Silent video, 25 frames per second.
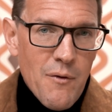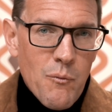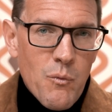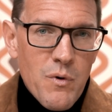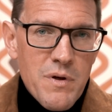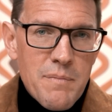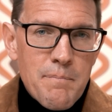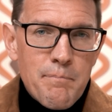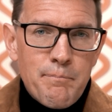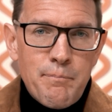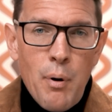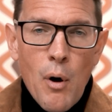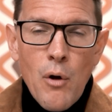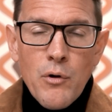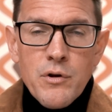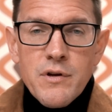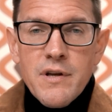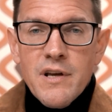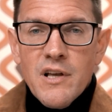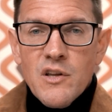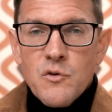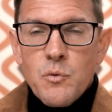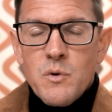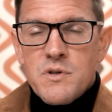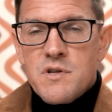with bond
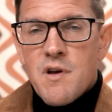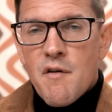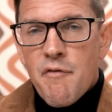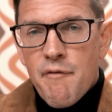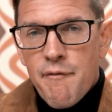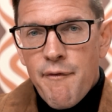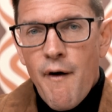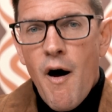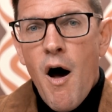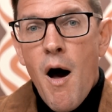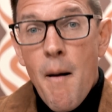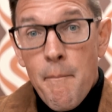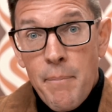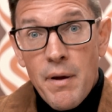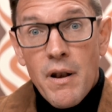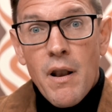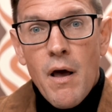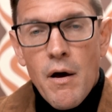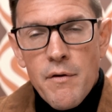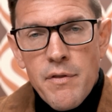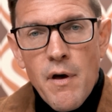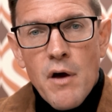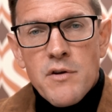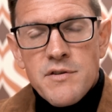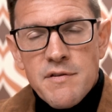yields which are far
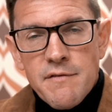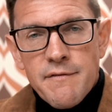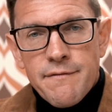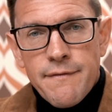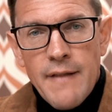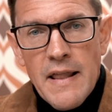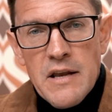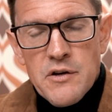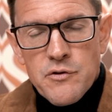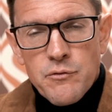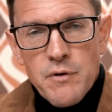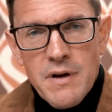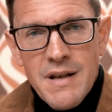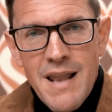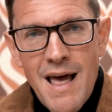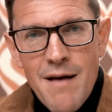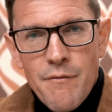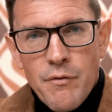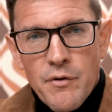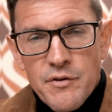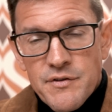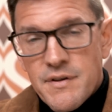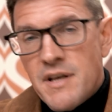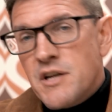below those inflationary levels.